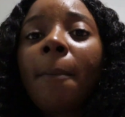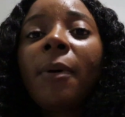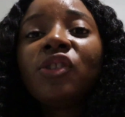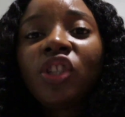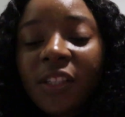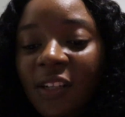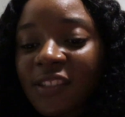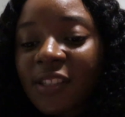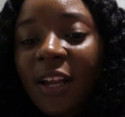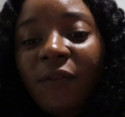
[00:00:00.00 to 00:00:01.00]
But
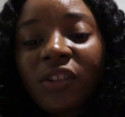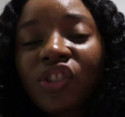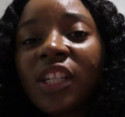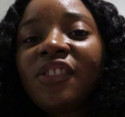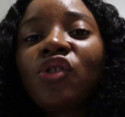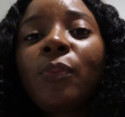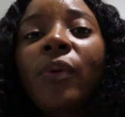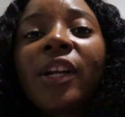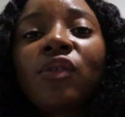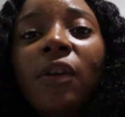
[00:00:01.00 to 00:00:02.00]
Jesus never ceased to
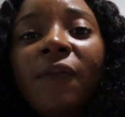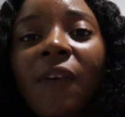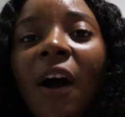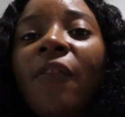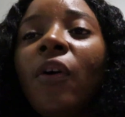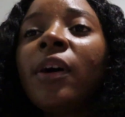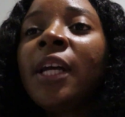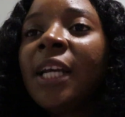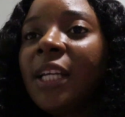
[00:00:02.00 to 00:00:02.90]
pray to the Father,